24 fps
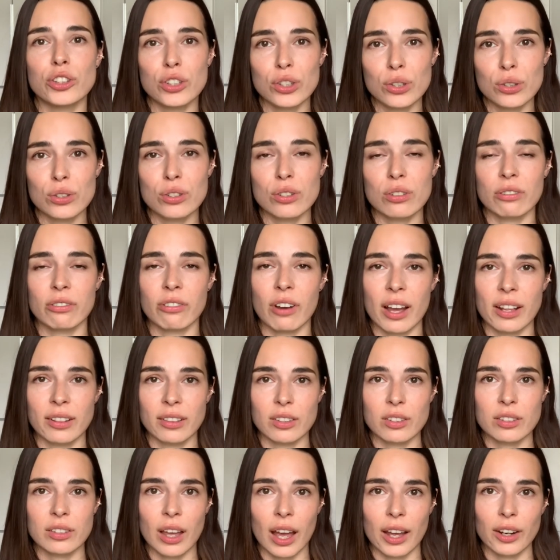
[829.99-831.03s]
you to find
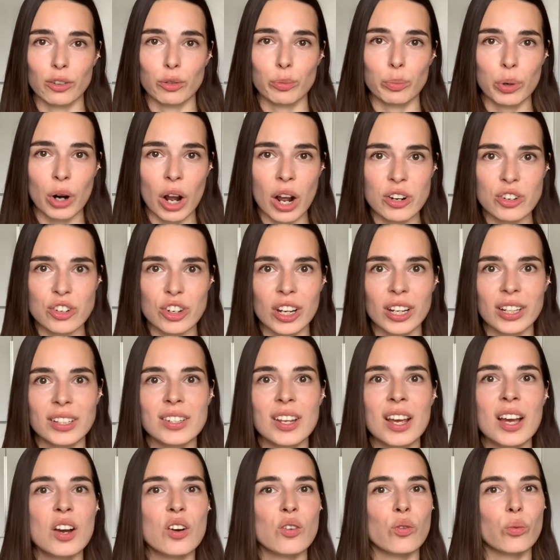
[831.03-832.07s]
this kind of
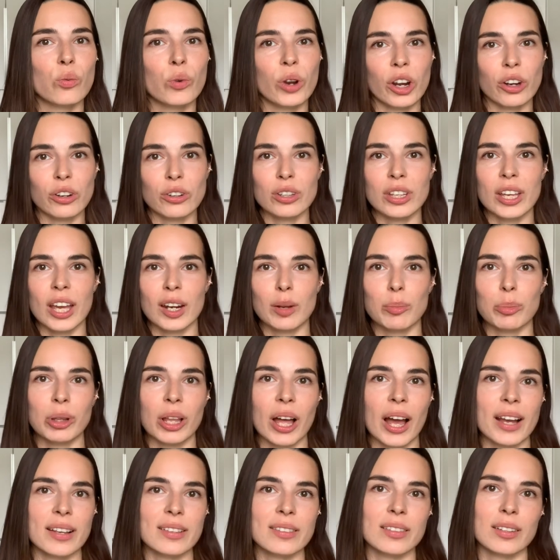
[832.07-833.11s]
project where you can
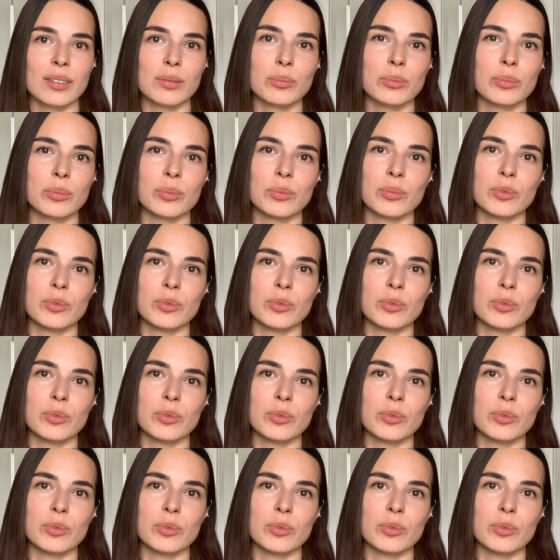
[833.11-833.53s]
apply some